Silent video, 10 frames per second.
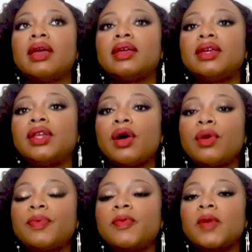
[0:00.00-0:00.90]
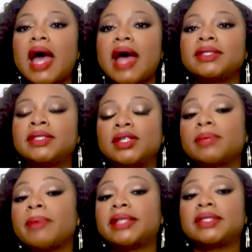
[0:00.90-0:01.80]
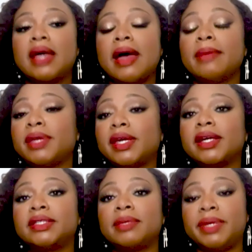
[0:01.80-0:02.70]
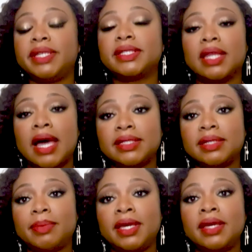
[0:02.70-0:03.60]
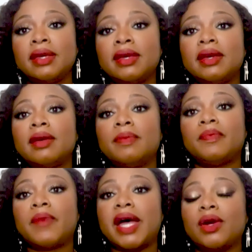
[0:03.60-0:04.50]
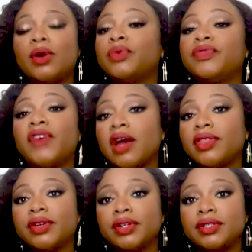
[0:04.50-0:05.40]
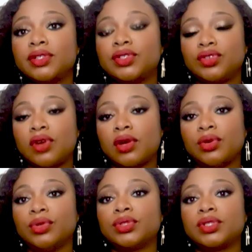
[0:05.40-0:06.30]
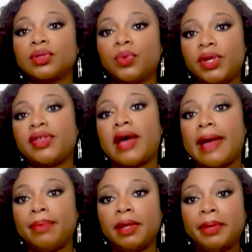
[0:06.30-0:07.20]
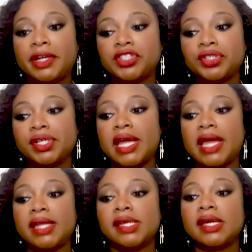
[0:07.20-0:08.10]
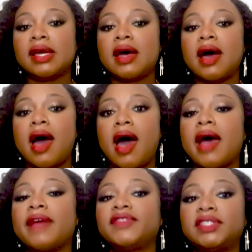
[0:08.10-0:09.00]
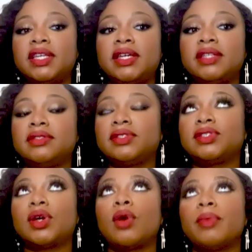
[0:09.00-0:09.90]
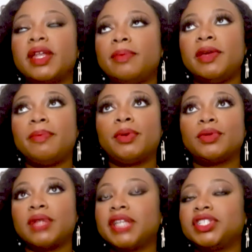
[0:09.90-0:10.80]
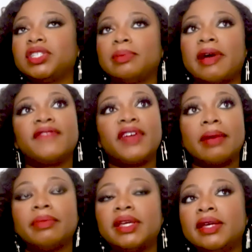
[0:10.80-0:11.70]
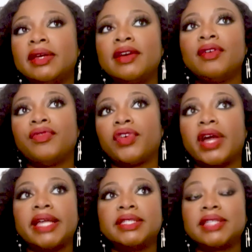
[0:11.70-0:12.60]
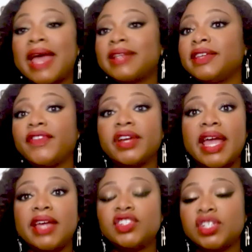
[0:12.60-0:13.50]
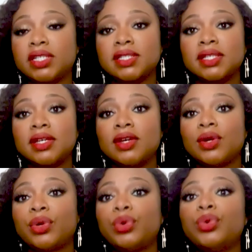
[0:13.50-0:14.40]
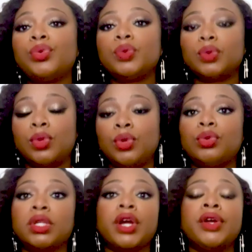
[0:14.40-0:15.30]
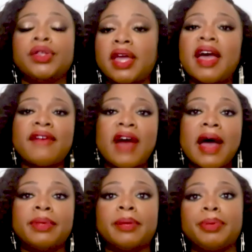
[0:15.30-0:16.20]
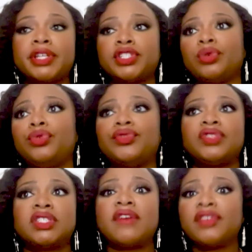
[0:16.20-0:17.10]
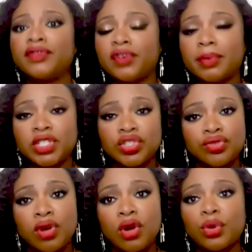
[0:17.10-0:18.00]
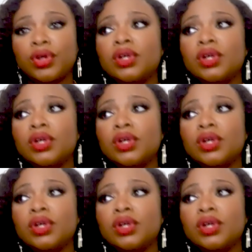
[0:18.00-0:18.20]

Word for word: You know, I took my time because it means a lot to me my own father struggles with high blood pressure. And I've seen so many people, not just in my family, friends at different ages, who who learn they have high blood pressure, who suffer from a stroke,